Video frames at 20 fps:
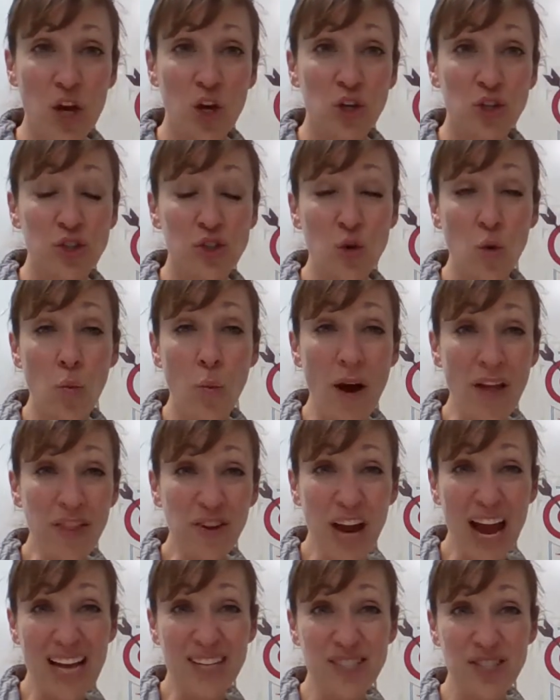So weather
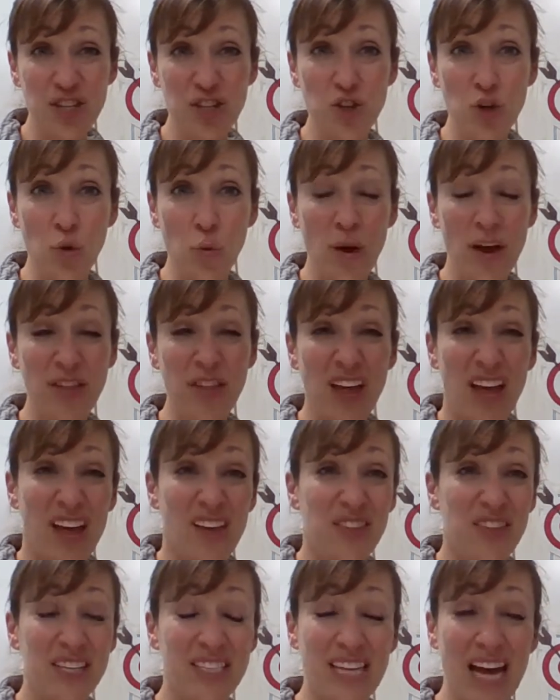has to do with
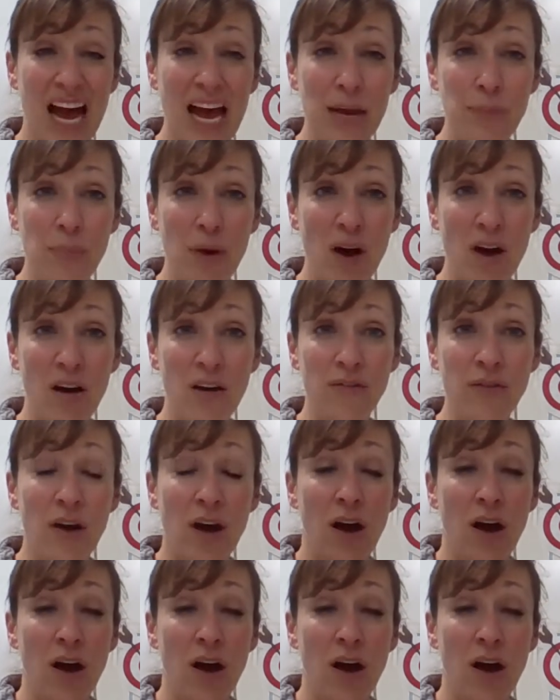the type of,